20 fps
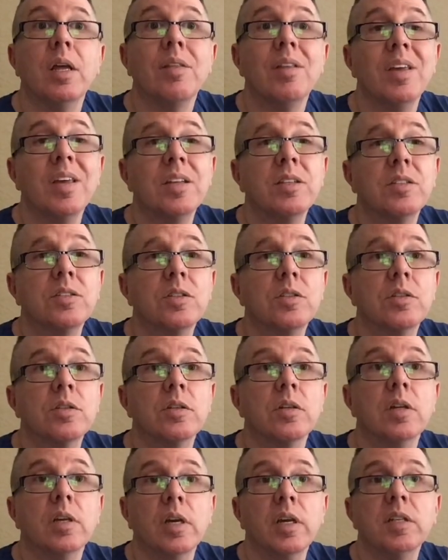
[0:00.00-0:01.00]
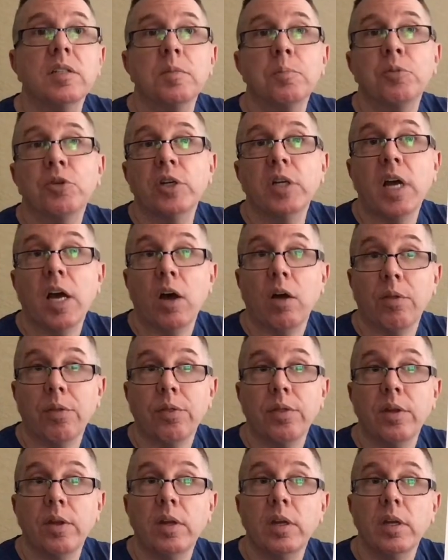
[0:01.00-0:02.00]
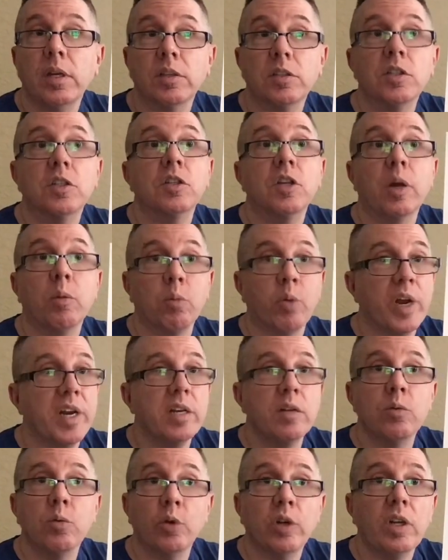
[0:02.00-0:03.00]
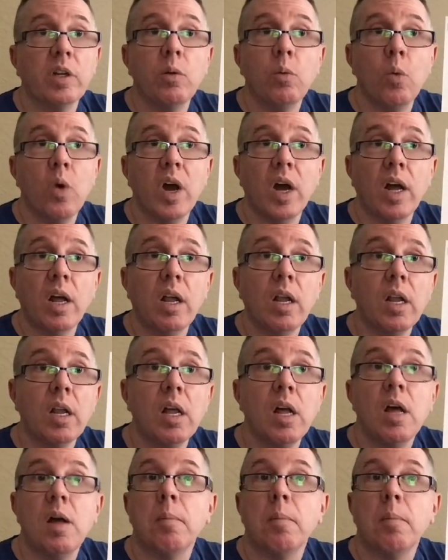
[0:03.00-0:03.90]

It's pretty healthy. It's rated really well.